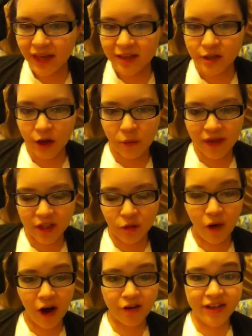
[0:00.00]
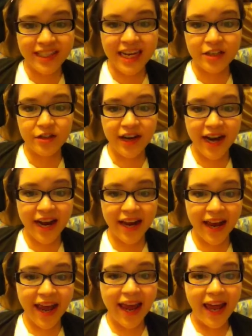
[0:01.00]
So I went to Walgreens
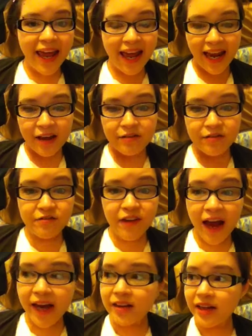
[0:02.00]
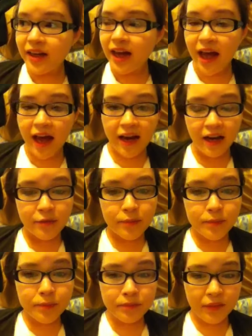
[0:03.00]
yesterday and I finally got
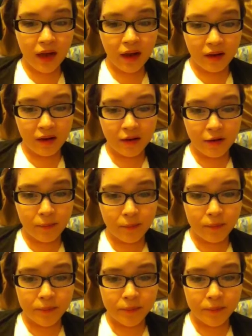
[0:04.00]
a